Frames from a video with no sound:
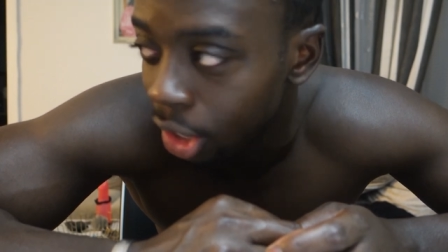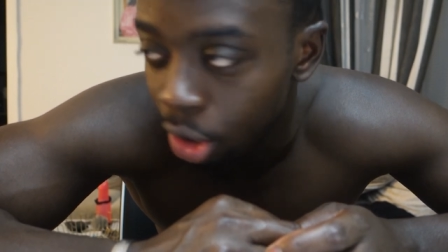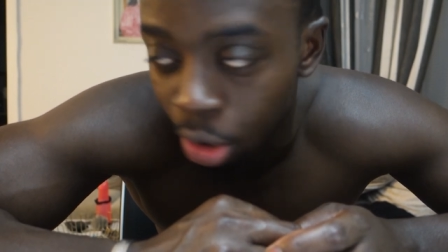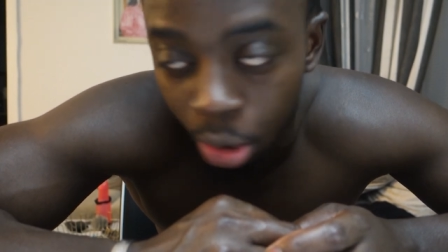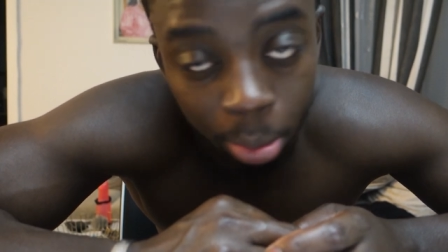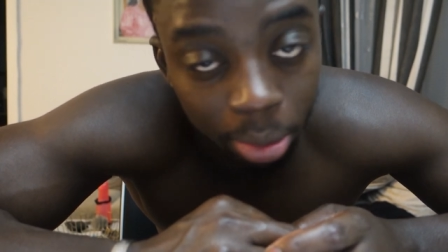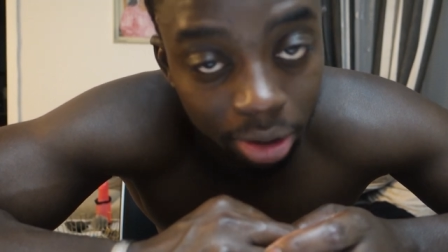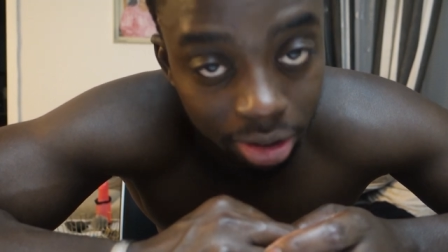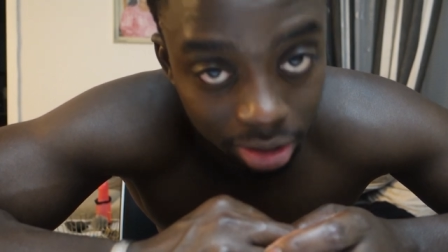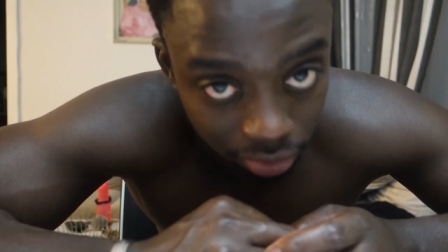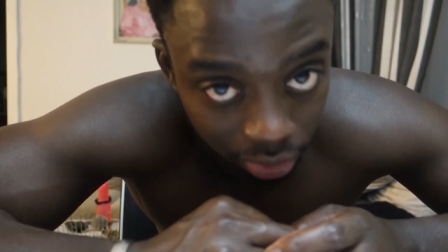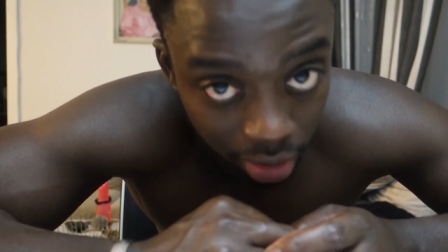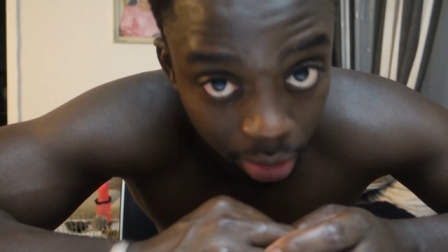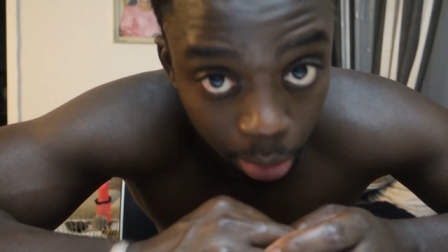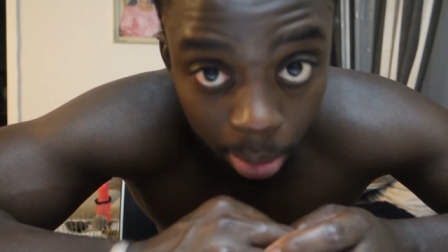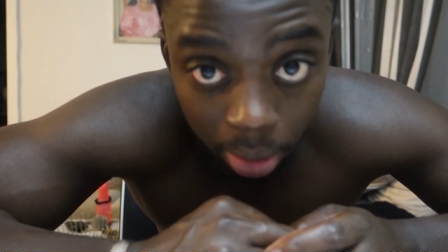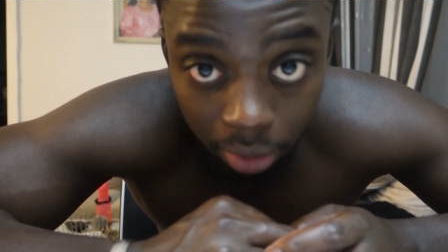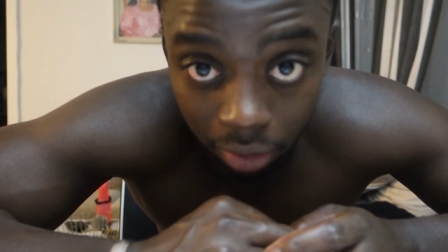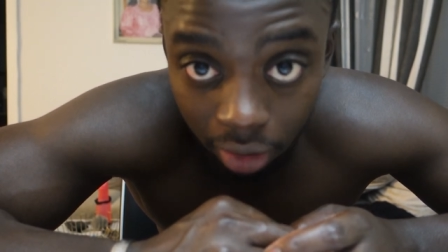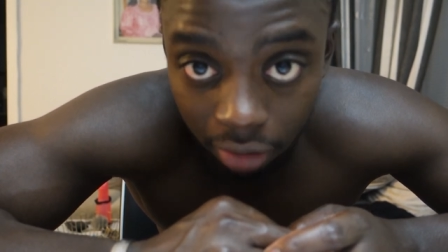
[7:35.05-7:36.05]
It'll be it'll
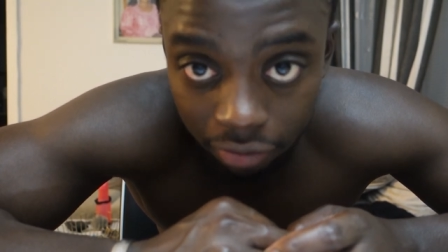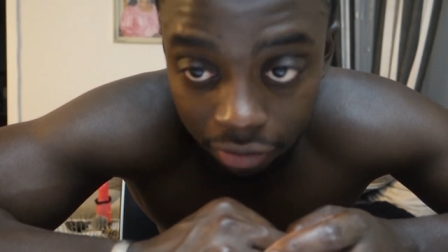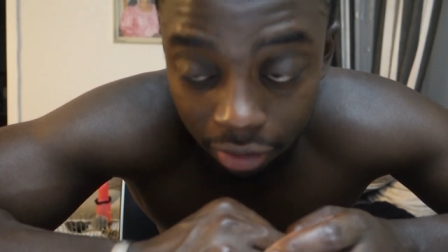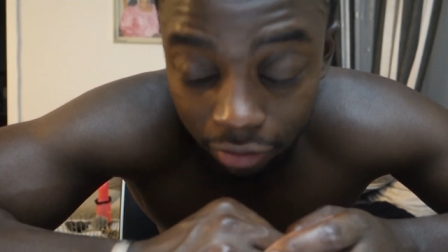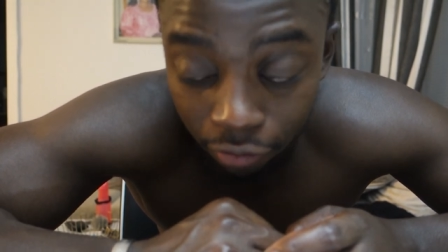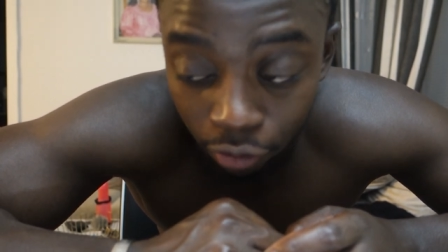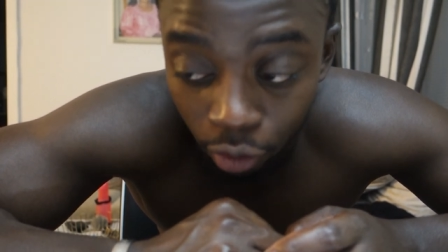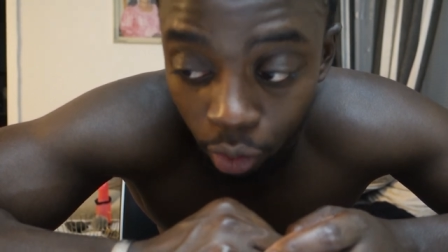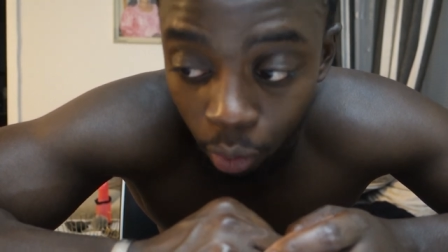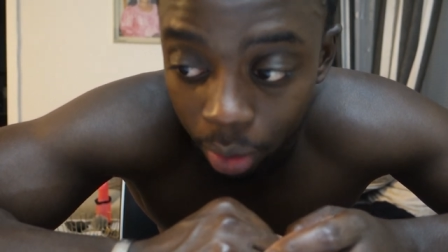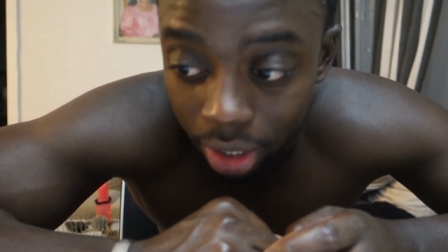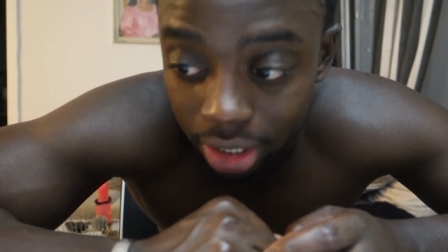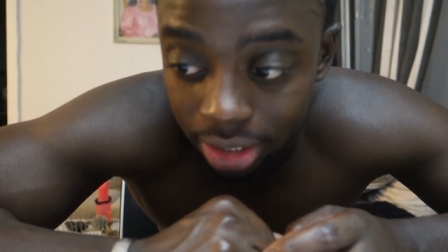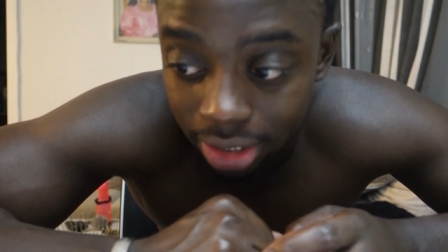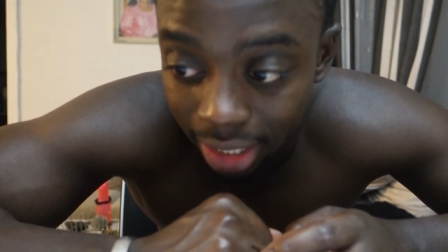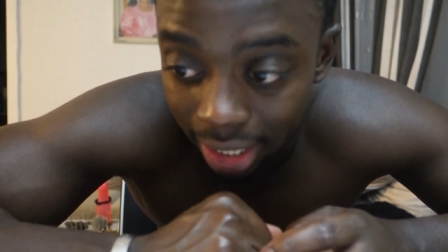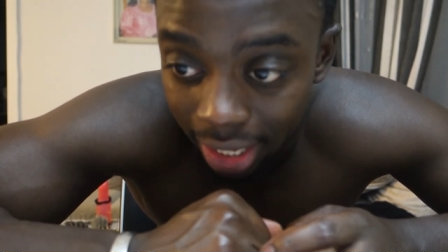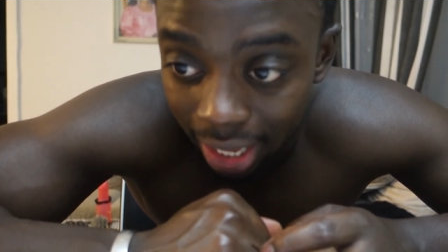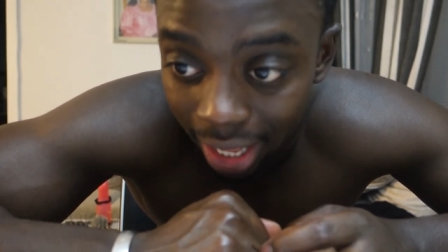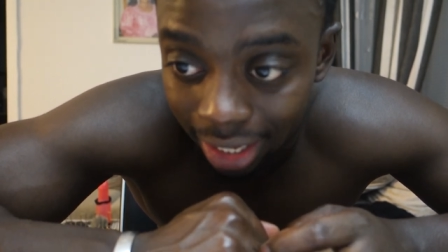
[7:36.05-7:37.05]
be rough in four weeks
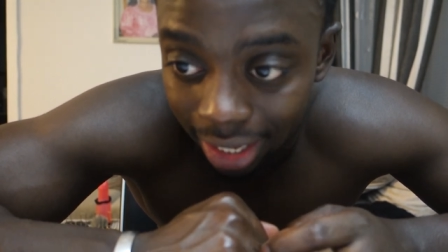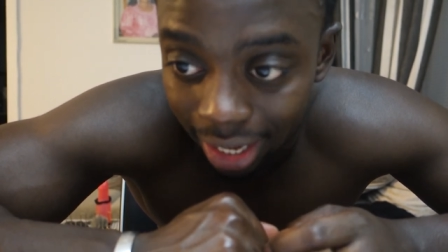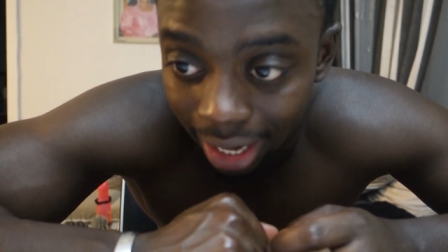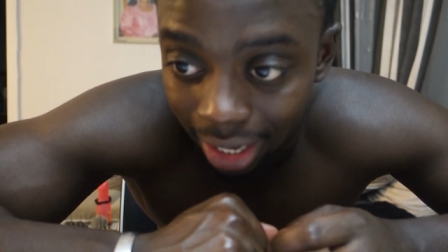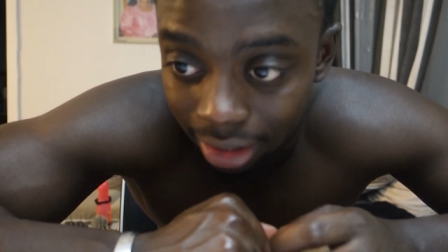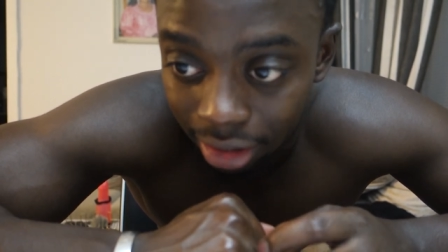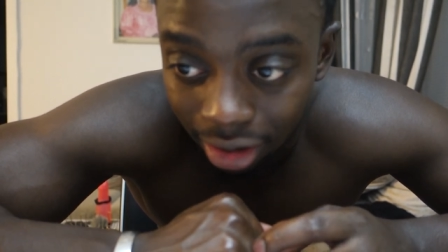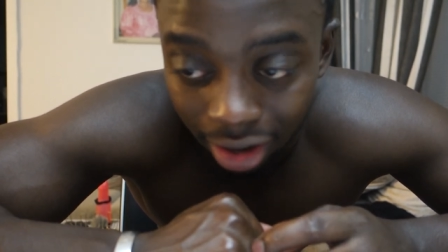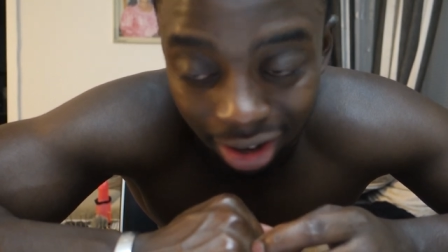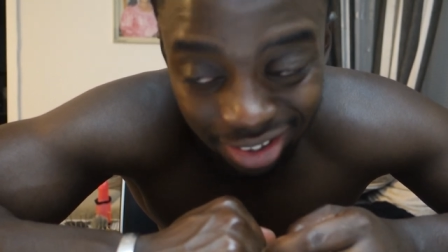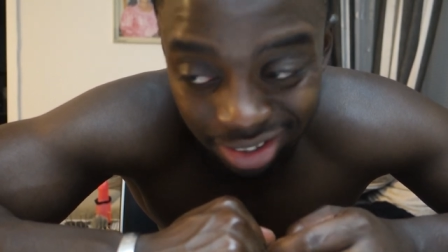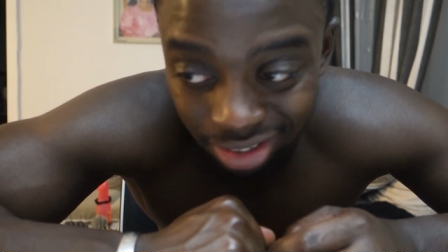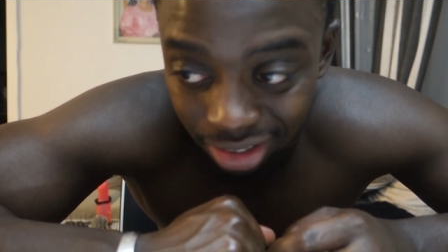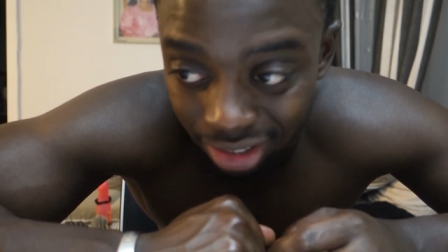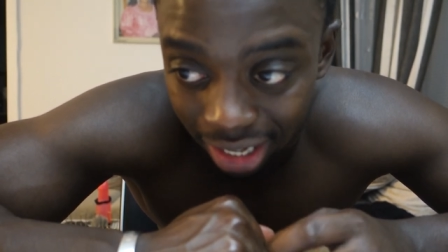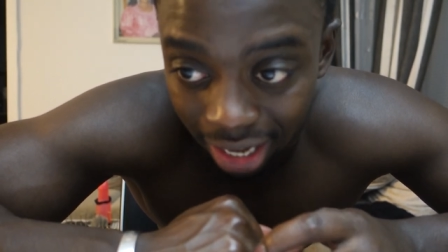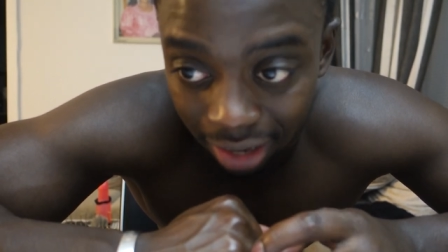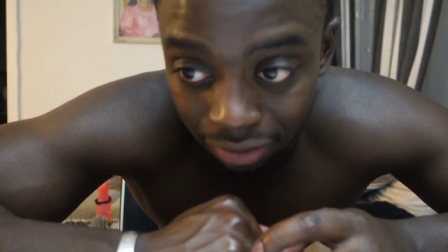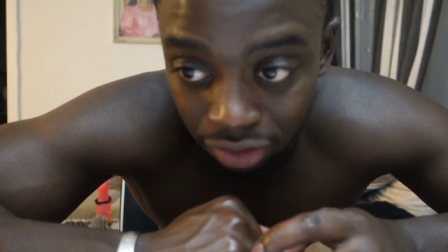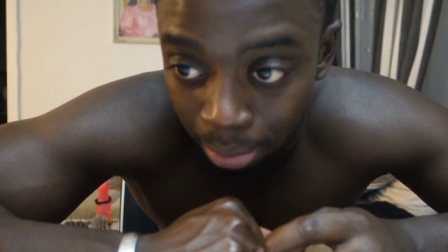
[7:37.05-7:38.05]
to get that. Cardio's
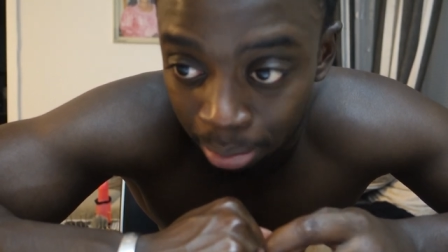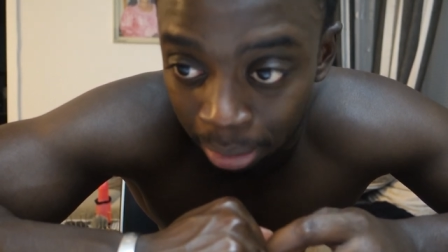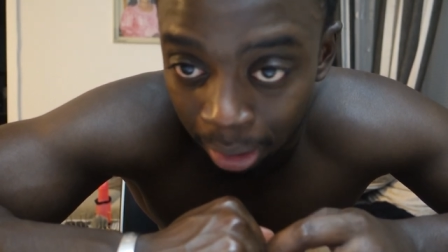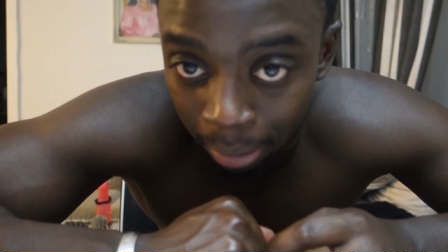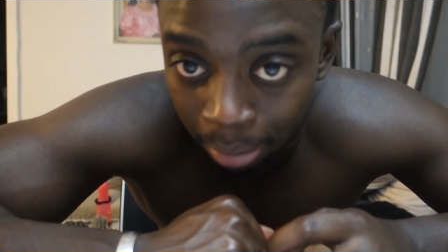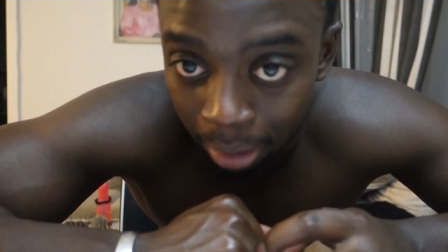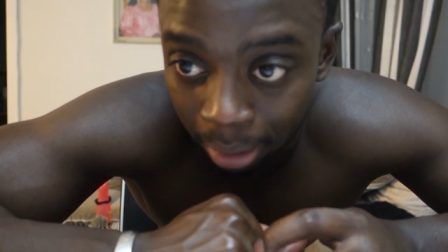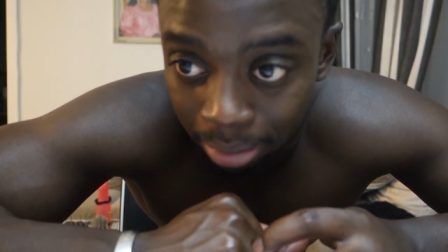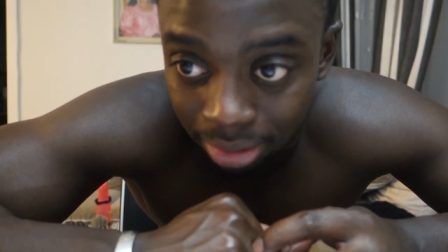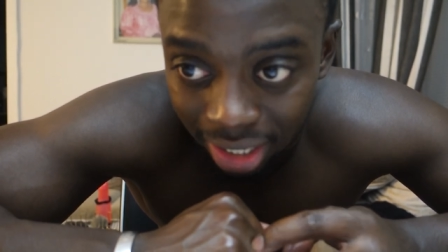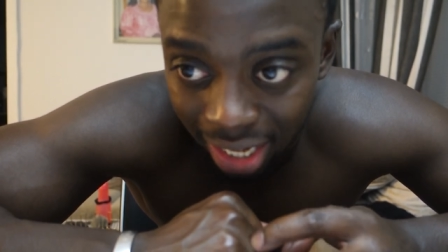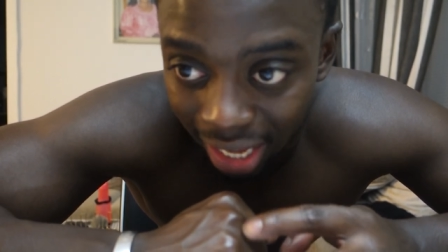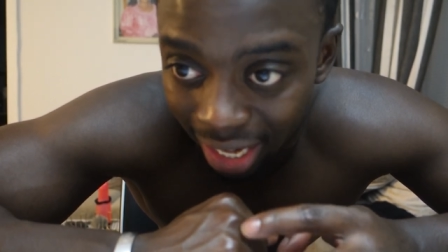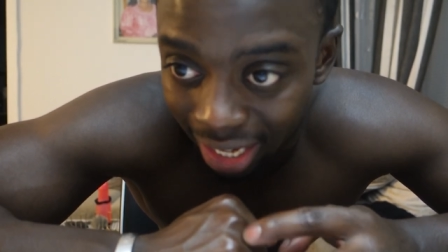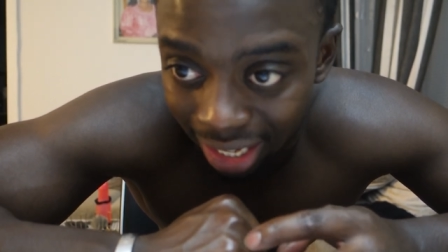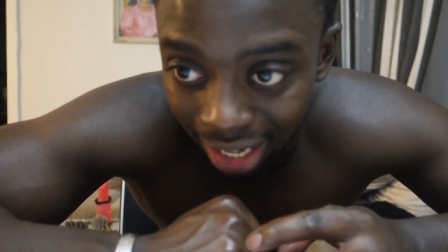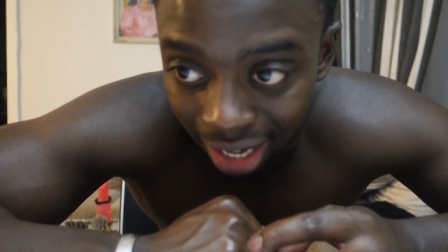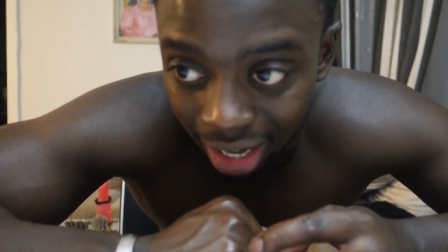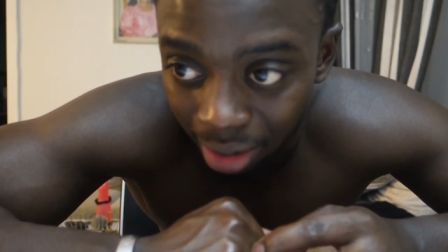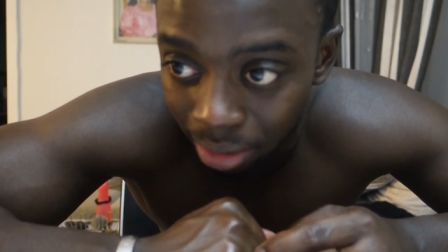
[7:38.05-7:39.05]
gonna have to bump up to like
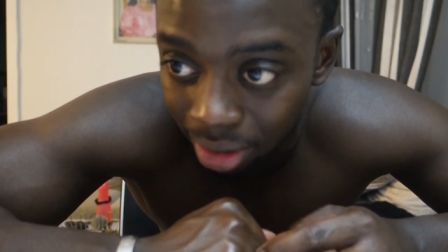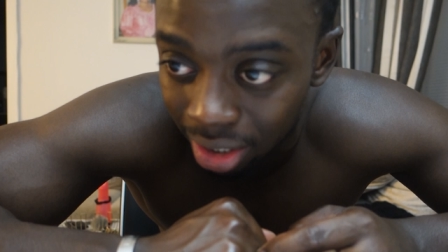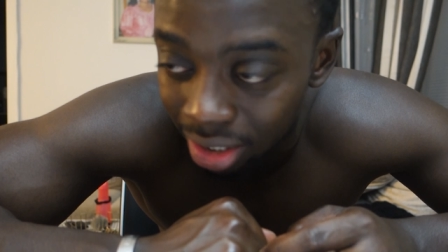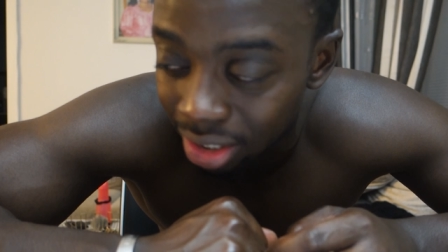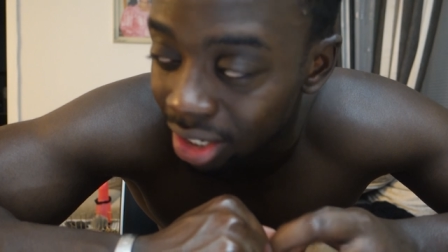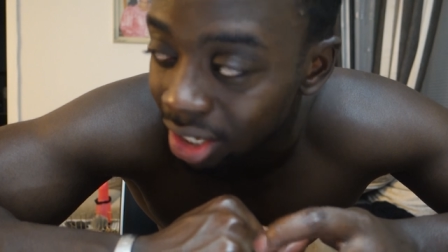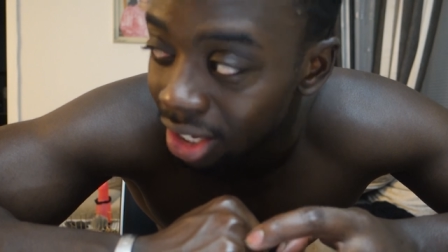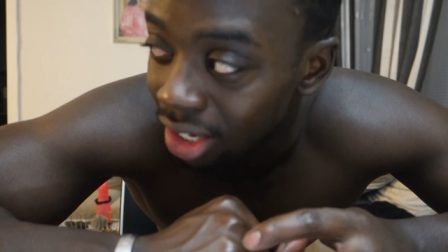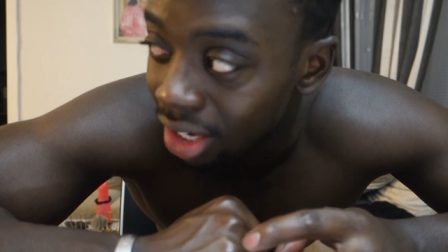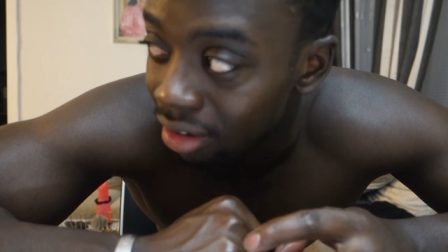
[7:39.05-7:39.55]
an hour.